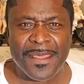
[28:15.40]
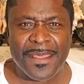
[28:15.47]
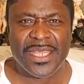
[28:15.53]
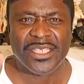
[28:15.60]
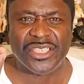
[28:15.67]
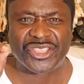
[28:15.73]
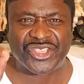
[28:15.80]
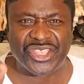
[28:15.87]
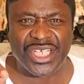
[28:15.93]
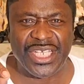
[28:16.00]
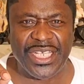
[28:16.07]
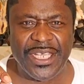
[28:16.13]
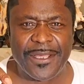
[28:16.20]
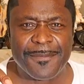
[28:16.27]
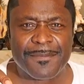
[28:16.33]
You
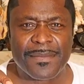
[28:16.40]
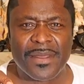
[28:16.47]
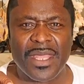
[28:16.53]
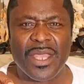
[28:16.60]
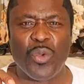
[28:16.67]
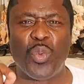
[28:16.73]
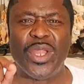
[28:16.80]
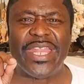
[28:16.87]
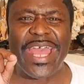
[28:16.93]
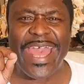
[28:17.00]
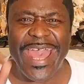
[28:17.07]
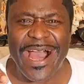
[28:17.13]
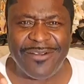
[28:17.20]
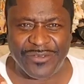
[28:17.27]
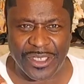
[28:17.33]
see,
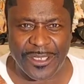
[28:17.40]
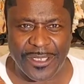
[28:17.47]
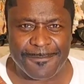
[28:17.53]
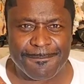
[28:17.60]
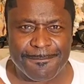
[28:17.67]
whenever